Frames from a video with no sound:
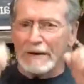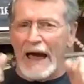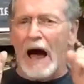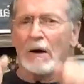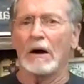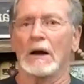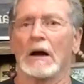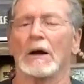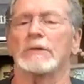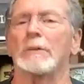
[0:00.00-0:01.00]
Now,
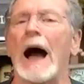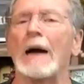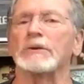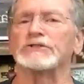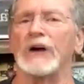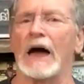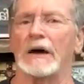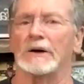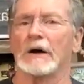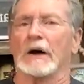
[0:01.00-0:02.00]
the Bible
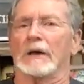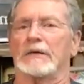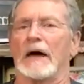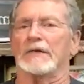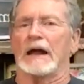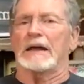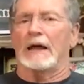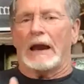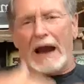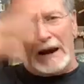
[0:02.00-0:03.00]
said that, that
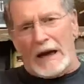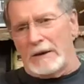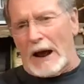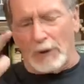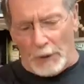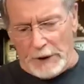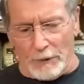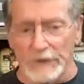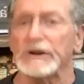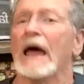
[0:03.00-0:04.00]
he, and, and I know we
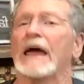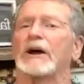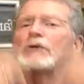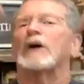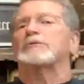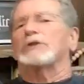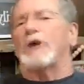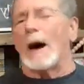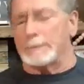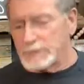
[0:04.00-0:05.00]
know this, he goes up to
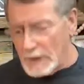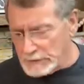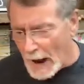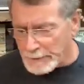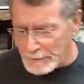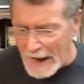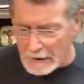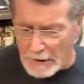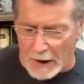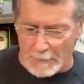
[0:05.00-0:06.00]
top, top of
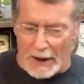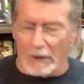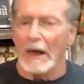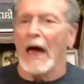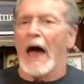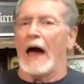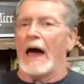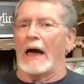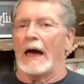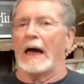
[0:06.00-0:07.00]
Mount Carmel. And,
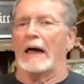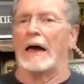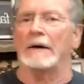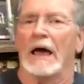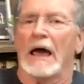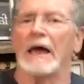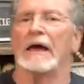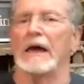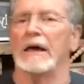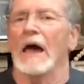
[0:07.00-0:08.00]
and, and he,
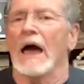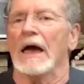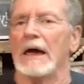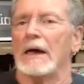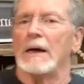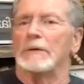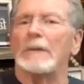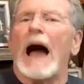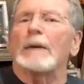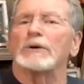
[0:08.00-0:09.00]
he, he, he, the
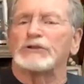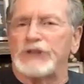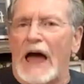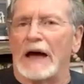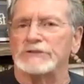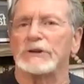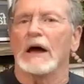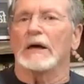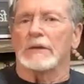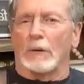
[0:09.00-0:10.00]
Bible says,
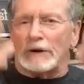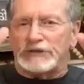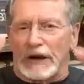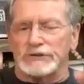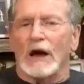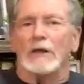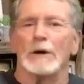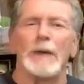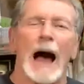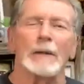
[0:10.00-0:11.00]
now watch this,
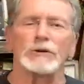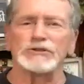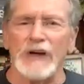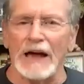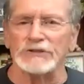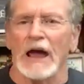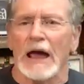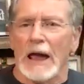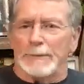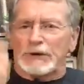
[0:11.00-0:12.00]
the Bible says
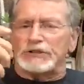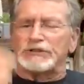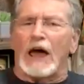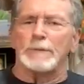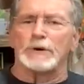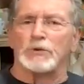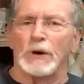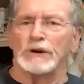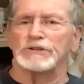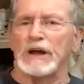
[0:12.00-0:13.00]
he puts his head
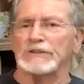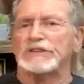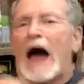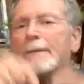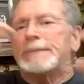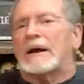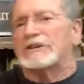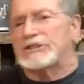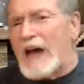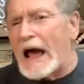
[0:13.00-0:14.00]
between his knees, in
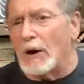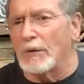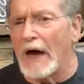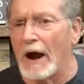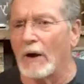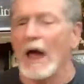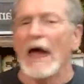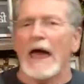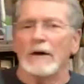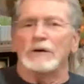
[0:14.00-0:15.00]
a shadow there.
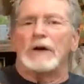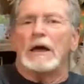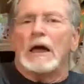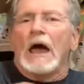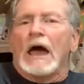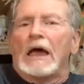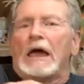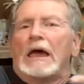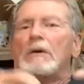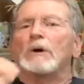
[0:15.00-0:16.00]
He he,
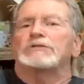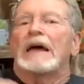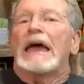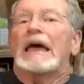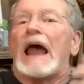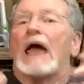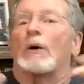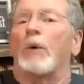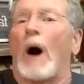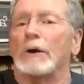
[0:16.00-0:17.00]
he, he was in
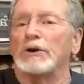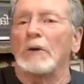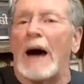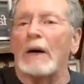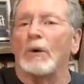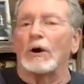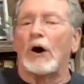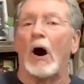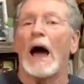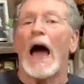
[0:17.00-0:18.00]
a, what you might want
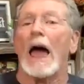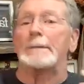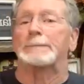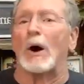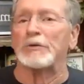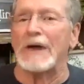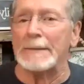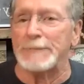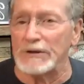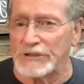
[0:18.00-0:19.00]
to call a
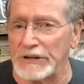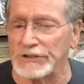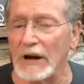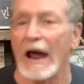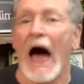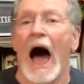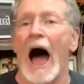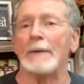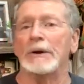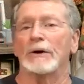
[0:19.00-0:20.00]
birthing position.
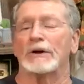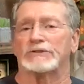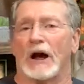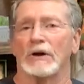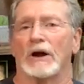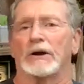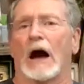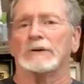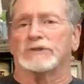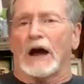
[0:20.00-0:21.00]
I'm here to tell you
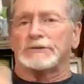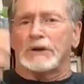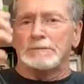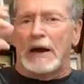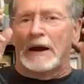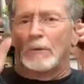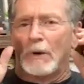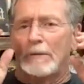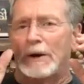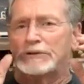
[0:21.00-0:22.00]
God's got some men and
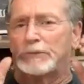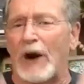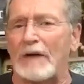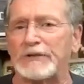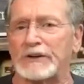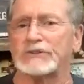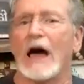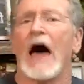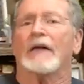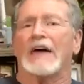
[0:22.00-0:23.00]
women's prophets
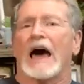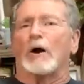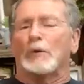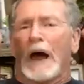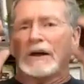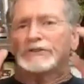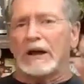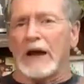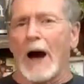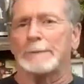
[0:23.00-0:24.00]
that are
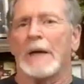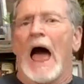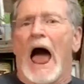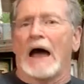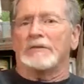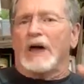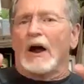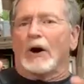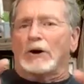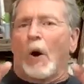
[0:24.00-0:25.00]
raising up and
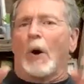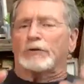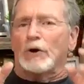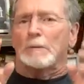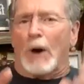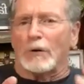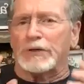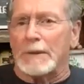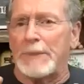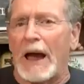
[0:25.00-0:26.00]
they're going through
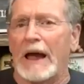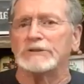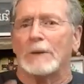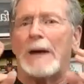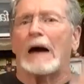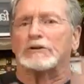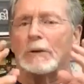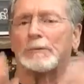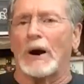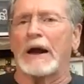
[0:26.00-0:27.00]
birthing pains about
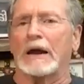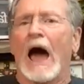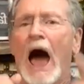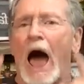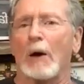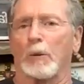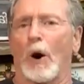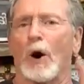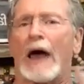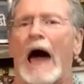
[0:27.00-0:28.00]
to bring a
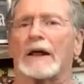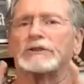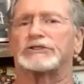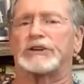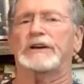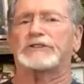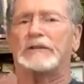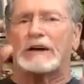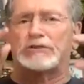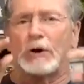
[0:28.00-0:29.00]
word out of
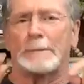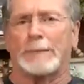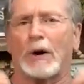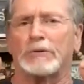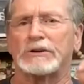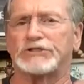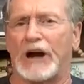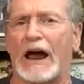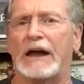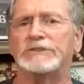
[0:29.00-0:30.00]
season that's going to birth a
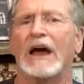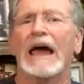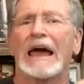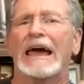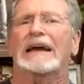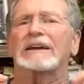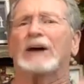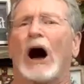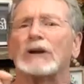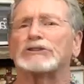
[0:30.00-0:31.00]
change in
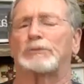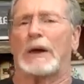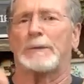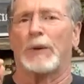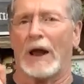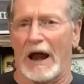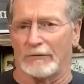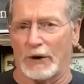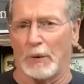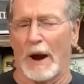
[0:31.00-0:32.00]
God's people
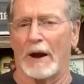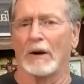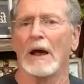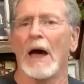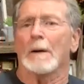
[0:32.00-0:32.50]
everywhere.